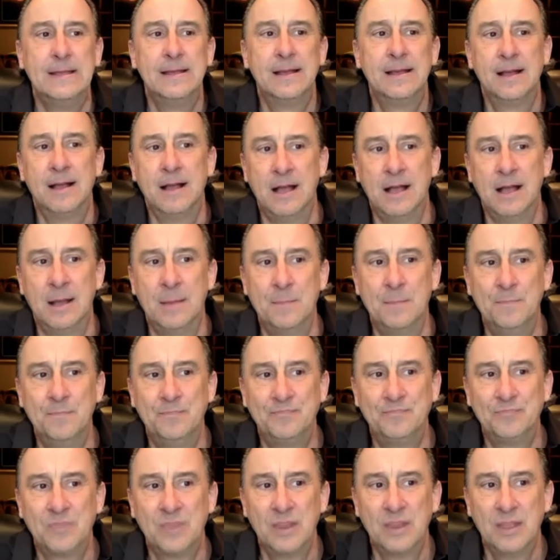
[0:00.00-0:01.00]
Um,
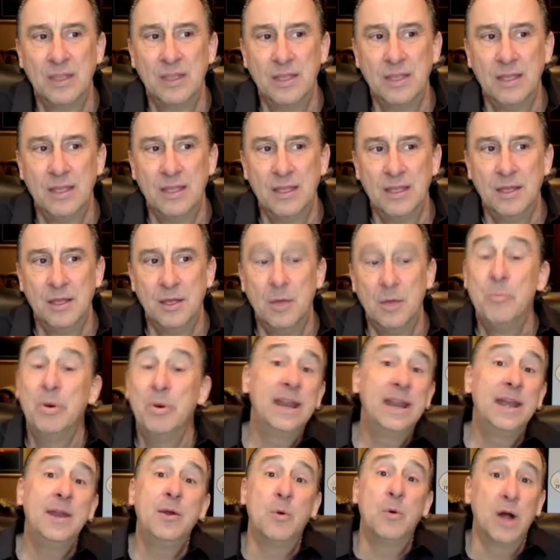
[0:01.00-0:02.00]
but
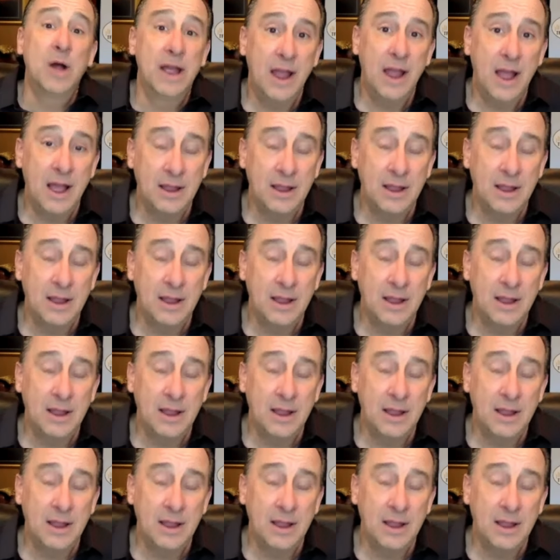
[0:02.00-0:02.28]
anyway,